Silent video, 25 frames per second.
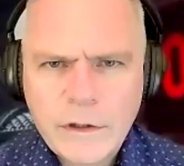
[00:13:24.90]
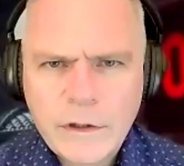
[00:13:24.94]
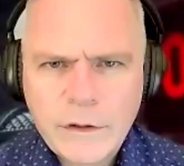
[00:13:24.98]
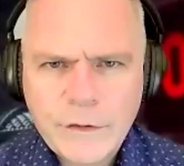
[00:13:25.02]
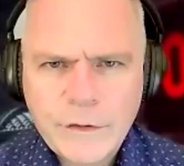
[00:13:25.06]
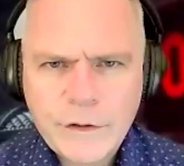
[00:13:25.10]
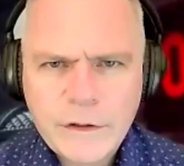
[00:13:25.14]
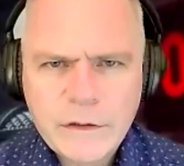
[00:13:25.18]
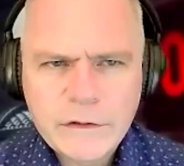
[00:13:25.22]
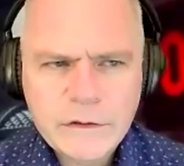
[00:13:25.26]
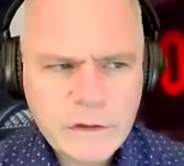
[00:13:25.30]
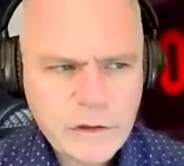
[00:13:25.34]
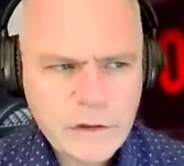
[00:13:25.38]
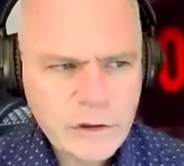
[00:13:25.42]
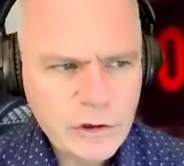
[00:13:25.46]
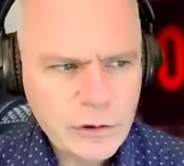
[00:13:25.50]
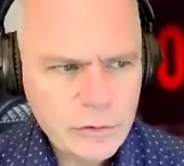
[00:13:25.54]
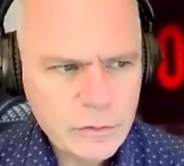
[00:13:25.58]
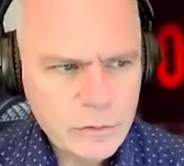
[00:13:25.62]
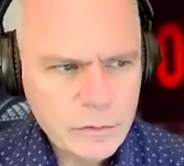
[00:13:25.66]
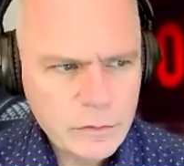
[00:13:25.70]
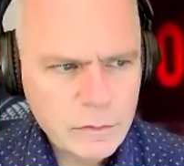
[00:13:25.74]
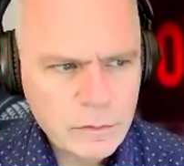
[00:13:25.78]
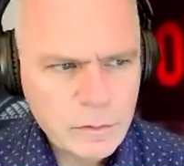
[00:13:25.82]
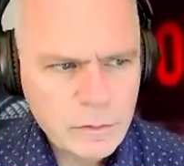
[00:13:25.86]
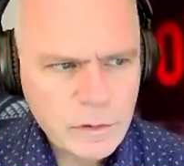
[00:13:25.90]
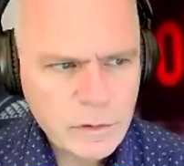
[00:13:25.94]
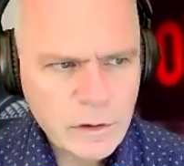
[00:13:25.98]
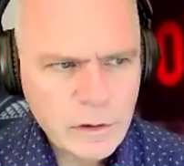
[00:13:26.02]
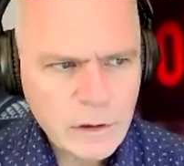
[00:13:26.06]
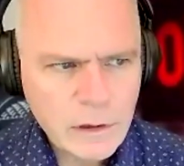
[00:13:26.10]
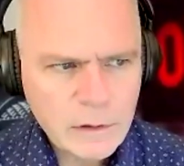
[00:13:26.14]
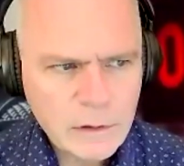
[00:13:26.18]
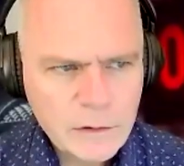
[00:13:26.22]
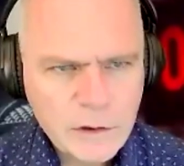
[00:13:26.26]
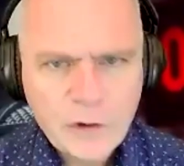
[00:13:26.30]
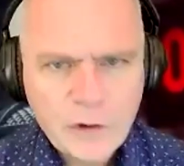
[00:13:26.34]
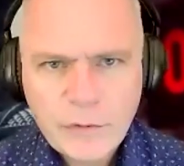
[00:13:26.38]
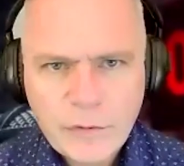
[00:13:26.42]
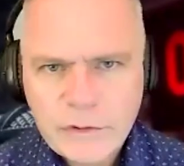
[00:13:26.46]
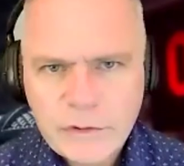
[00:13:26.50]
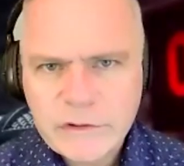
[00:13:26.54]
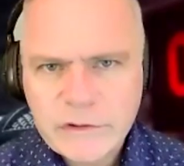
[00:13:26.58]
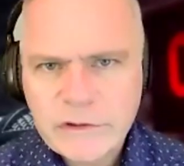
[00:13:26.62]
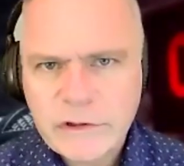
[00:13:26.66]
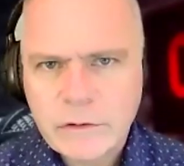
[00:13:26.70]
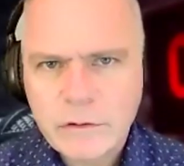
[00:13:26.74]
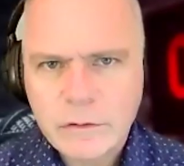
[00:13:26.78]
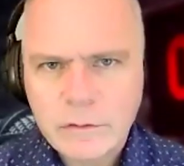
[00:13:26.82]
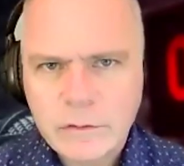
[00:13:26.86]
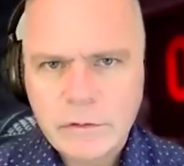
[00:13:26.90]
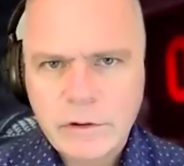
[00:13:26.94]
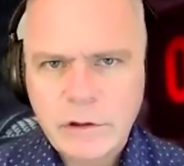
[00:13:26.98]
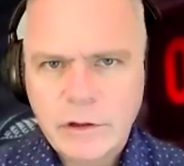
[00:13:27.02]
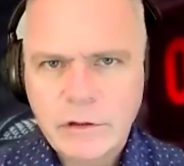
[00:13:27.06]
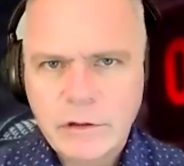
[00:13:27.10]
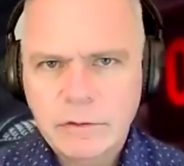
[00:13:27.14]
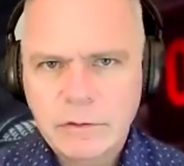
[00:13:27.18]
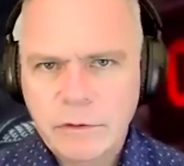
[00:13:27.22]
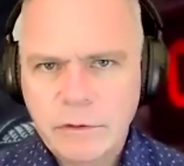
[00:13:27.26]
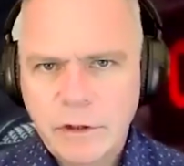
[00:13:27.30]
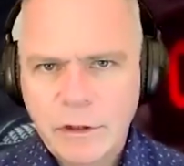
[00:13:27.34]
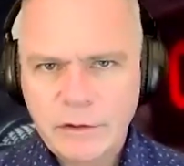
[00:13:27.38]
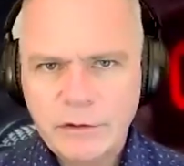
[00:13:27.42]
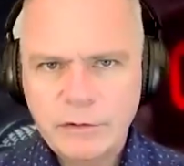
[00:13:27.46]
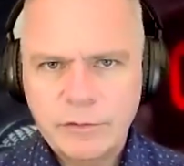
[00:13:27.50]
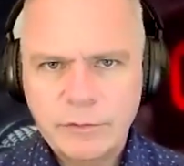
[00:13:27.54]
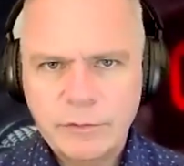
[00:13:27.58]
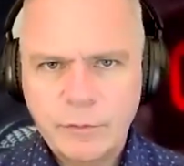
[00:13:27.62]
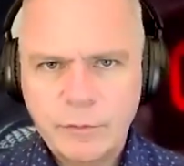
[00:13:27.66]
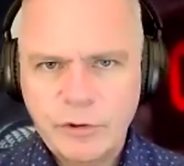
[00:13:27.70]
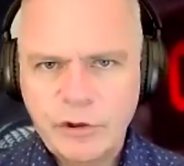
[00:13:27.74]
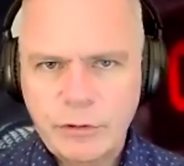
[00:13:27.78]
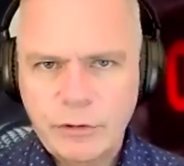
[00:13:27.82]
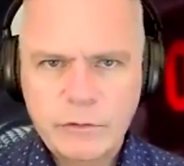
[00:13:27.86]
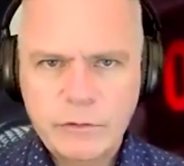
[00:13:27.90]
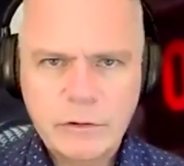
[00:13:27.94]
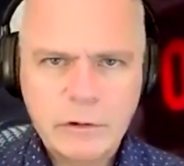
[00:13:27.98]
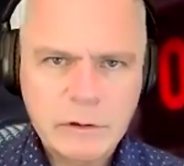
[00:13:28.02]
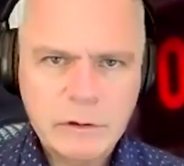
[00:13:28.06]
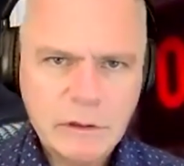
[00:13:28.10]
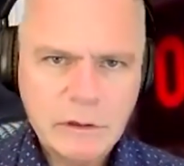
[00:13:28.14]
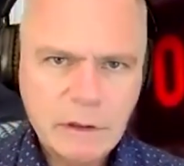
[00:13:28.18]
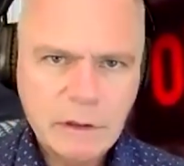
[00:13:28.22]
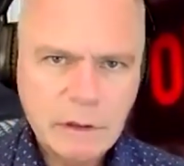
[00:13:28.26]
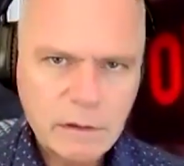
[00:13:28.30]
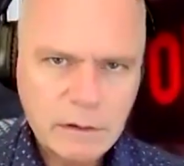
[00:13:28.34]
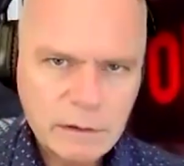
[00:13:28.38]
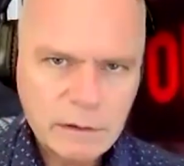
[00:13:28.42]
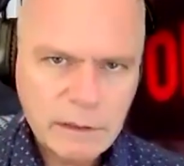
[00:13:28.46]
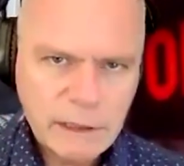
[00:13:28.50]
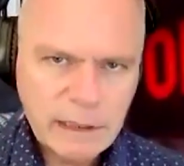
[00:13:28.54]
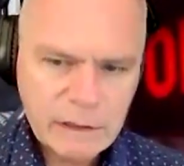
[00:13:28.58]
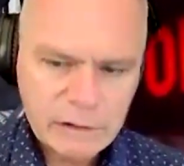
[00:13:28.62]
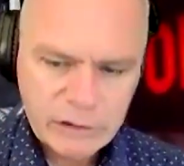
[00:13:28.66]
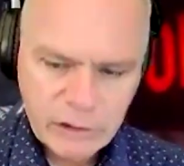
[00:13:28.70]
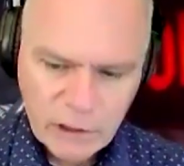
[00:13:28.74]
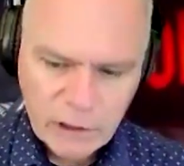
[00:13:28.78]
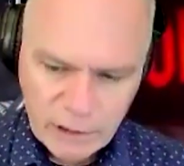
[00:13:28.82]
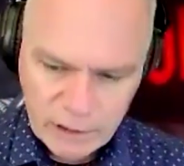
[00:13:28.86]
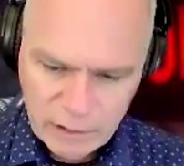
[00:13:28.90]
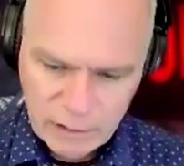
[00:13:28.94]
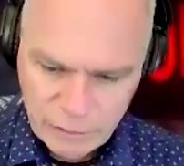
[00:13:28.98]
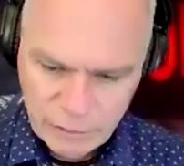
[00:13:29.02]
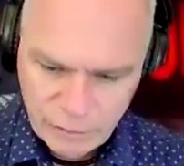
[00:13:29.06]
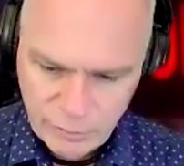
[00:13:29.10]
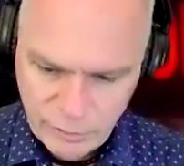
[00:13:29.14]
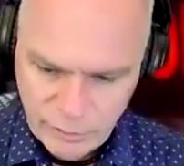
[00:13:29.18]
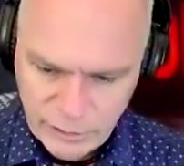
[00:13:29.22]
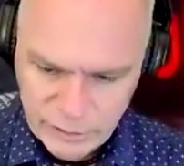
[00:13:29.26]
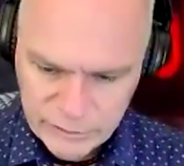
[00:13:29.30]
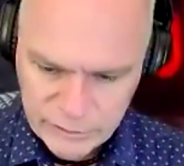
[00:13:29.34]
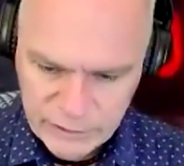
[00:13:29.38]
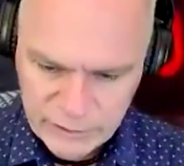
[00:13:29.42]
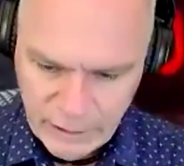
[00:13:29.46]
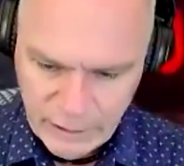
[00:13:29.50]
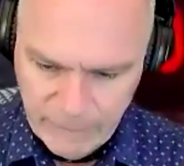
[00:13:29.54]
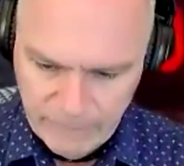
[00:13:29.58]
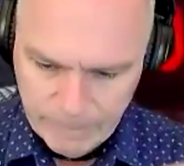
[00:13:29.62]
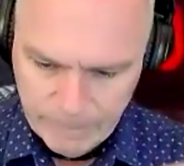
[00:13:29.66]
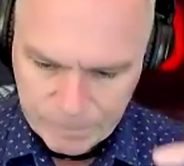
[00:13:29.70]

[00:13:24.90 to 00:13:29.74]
of the things that you alluded to, when you were kind of talking through this,